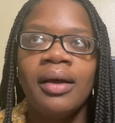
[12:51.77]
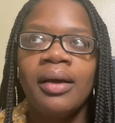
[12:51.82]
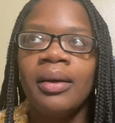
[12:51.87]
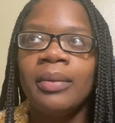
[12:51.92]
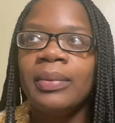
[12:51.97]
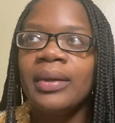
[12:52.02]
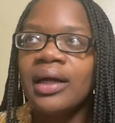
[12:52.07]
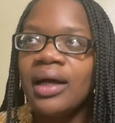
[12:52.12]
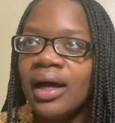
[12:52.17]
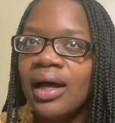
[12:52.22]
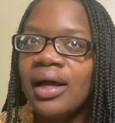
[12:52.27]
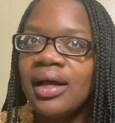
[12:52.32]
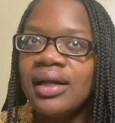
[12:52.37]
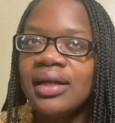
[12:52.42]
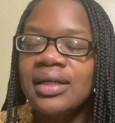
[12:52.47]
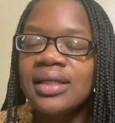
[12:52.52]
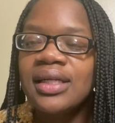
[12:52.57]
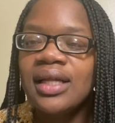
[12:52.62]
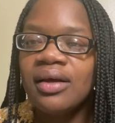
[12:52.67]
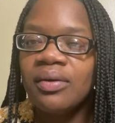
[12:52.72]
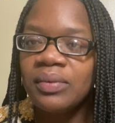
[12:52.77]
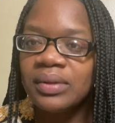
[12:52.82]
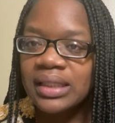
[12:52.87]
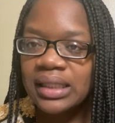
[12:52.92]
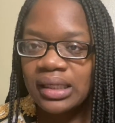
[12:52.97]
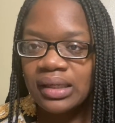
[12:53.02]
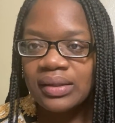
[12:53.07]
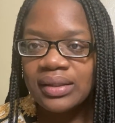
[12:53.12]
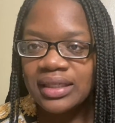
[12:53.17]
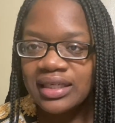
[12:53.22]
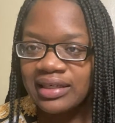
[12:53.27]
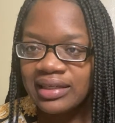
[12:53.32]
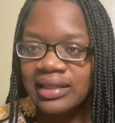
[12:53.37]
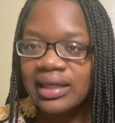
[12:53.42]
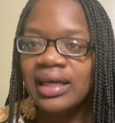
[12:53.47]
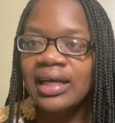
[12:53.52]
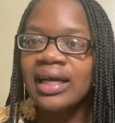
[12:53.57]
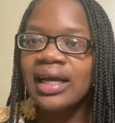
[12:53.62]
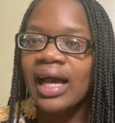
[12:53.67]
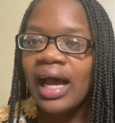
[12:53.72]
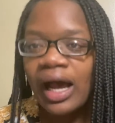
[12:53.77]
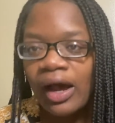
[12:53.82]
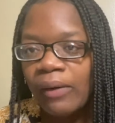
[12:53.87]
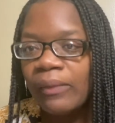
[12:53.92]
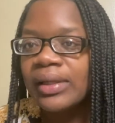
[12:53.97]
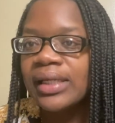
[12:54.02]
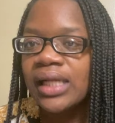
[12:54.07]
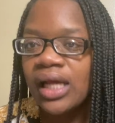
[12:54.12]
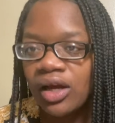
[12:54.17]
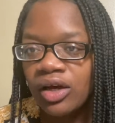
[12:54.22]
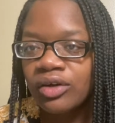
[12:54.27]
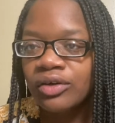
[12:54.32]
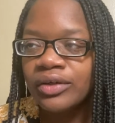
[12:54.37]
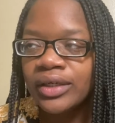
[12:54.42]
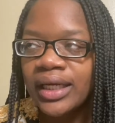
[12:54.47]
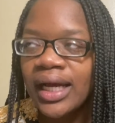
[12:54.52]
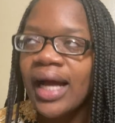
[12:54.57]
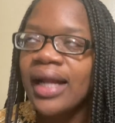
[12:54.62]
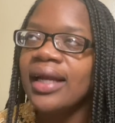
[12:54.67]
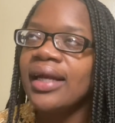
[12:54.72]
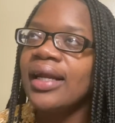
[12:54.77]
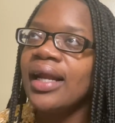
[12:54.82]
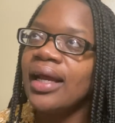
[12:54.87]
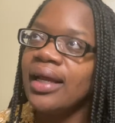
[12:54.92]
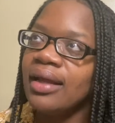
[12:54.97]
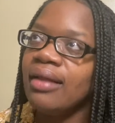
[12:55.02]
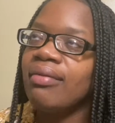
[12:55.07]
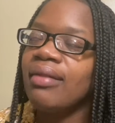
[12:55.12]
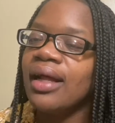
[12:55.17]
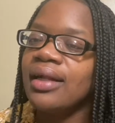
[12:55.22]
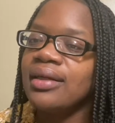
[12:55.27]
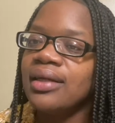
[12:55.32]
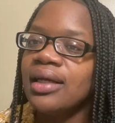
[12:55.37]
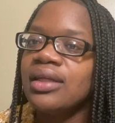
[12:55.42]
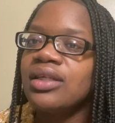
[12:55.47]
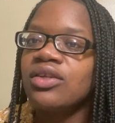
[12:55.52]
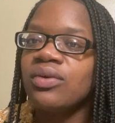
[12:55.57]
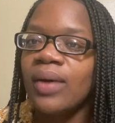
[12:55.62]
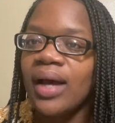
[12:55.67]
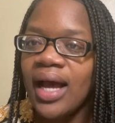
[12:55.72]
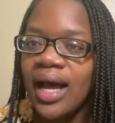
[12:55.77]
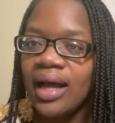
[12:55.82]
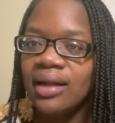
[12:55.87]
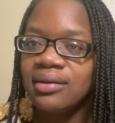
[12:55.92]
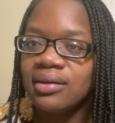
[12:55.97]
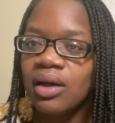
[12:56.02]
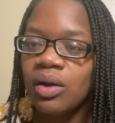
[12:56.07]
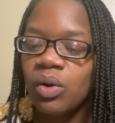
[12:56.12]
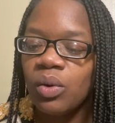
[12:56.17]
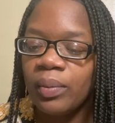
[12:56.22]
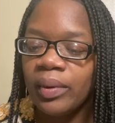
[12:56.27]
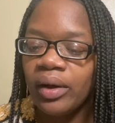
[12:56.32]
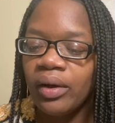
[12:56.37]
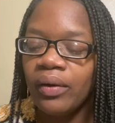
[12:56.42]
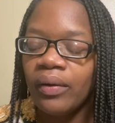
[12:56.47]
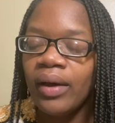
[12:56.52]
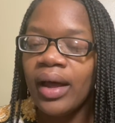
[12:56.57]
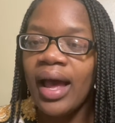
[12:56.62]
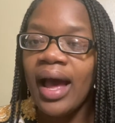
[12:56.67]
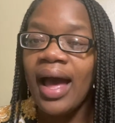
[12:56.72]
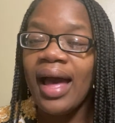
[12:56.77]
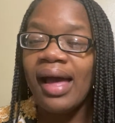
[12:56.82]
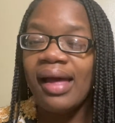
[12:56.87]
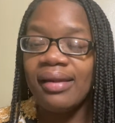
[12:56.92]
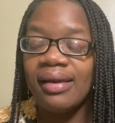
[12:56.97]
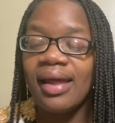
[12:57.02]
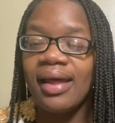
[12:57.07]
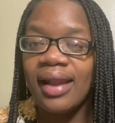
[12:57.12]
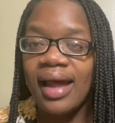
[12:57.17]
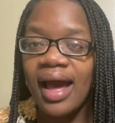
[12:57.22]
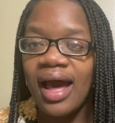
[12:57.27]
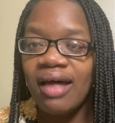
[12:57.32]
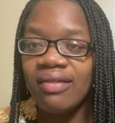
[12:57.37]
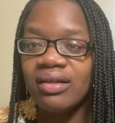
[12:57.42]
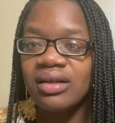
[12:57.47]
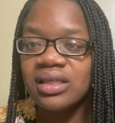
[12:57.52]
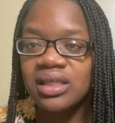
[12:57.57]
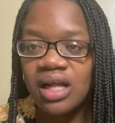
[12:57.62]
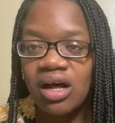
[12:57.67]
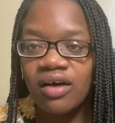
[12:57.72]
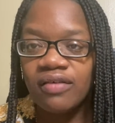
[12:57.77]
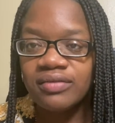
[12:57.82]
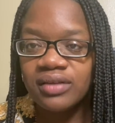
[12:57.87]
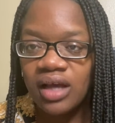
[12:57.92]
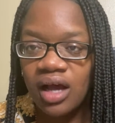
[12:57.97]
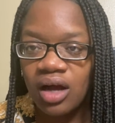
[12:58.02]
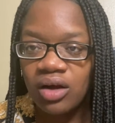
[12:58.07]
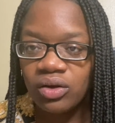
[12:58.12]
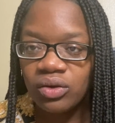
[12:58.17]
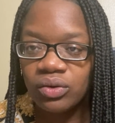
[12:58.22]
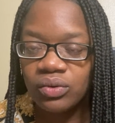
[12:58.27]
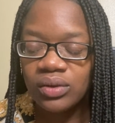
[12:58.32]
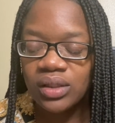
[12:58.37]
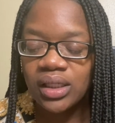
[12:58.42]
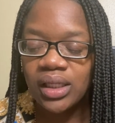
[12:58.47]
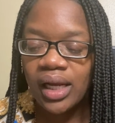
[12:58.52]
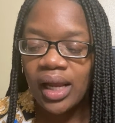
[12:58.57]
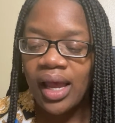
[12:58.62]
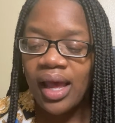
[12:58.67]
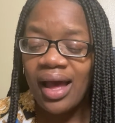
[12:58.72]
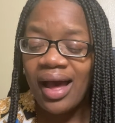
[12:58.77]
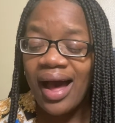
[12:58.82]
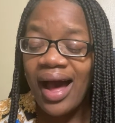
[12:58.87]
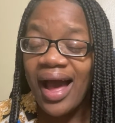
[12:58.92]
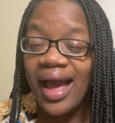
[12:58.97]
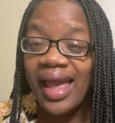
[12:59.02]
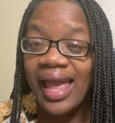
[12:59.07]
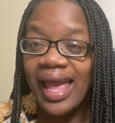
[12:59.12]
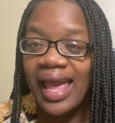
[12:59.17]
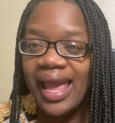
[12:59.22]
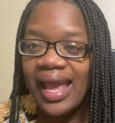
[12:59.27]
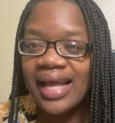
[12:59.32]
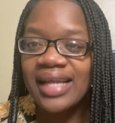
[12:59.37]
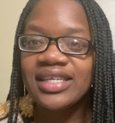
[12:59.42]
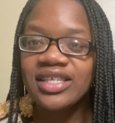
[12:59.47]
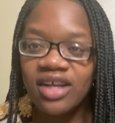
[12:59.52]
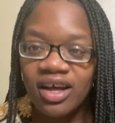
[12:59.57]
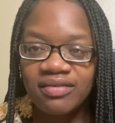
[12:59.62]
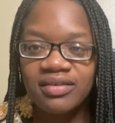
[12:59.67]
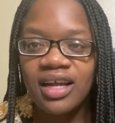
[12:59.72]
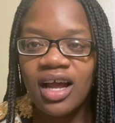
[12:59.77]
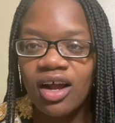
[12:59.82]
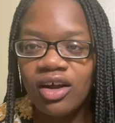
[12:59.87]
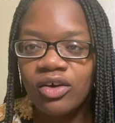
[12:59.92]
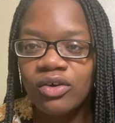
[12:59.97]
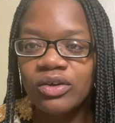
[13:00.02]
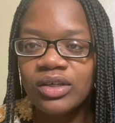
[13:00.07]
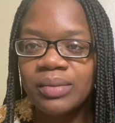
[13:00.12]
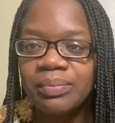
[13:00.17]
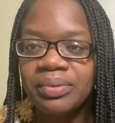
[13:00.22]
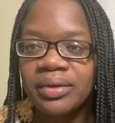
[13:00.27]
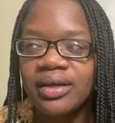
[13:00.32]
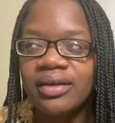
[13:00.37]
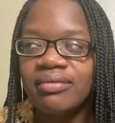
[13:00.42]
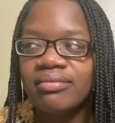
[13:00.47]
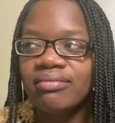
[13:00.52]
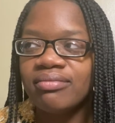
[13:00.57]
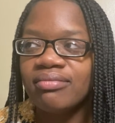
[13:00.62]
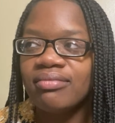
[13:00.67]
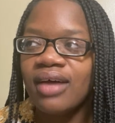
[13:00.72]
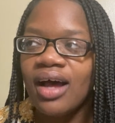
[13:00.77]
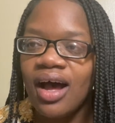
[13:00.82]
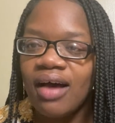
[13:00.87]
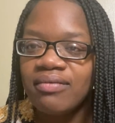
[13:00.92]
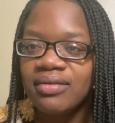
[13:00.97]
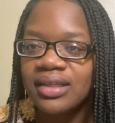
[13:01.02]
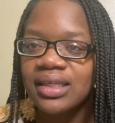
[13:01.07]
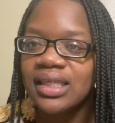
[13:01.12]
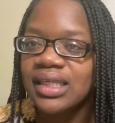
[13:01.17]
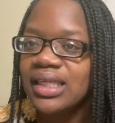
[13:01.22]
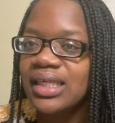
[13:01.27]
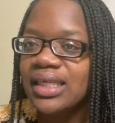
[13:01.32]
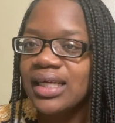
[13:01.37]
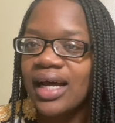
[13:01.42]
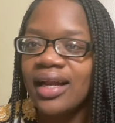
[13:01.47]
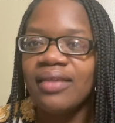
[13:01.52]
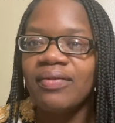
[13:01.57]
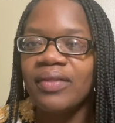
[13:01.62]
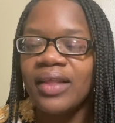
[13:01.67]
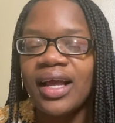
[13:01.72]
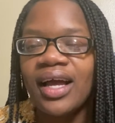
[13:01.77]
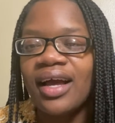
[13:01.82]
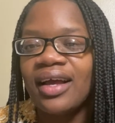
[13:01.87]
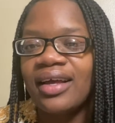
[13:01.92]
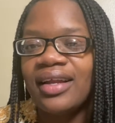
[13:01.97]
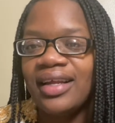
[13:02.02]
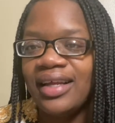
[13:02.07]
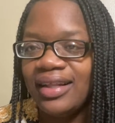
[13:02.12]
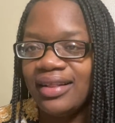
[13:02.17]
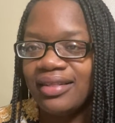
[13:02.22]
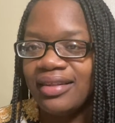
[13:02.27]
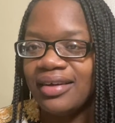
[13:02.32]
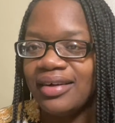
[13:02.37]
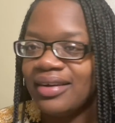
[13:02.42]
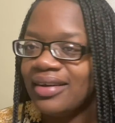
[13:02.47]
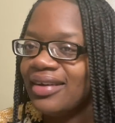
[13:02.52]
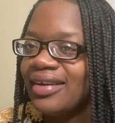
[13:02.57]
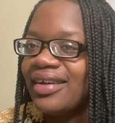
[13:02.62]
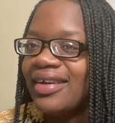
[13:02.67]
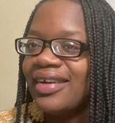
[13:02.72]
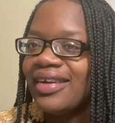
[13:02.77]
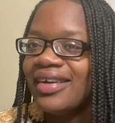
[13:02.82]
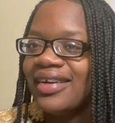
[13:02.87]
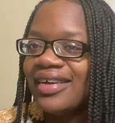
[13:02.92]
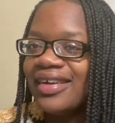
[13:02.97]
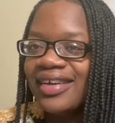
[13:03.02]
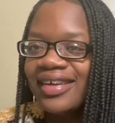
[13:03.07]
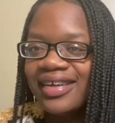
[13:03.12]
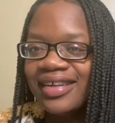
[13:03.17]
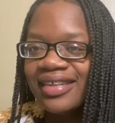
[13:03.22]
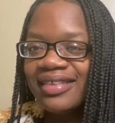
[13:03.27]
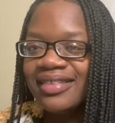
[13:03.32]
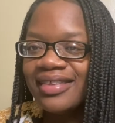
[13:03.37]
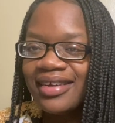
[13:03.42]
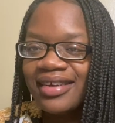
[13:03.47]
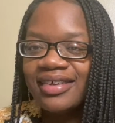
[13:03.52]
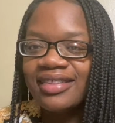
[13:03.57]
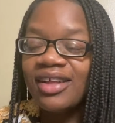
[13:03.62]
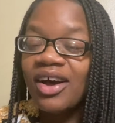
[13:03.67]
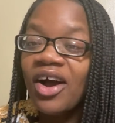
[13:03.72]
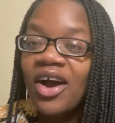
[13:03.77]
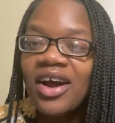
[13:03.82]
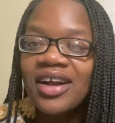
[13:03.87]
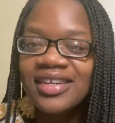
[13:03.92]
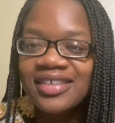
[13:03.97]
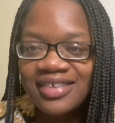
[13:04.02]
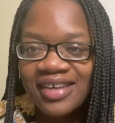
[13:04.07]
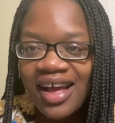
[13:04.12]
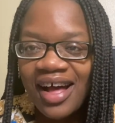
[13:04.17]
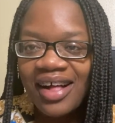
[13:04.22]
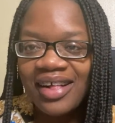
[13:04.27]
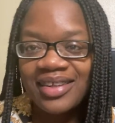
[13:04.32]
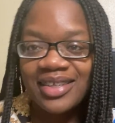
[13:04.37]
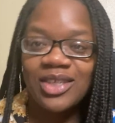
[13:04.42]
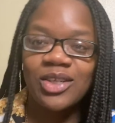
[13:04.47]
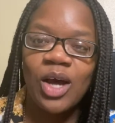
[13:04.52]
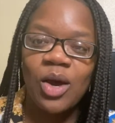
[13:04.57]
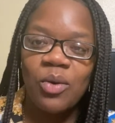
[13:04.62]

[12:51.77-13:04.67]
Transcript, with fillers: because it was the closest thing. I was hungry. I did not eat that day, so I had Taco Bell. I had, and I had the soft tacos. I hate soft tacos, but obviously I didn't think I could eat the, the the hard shell, so I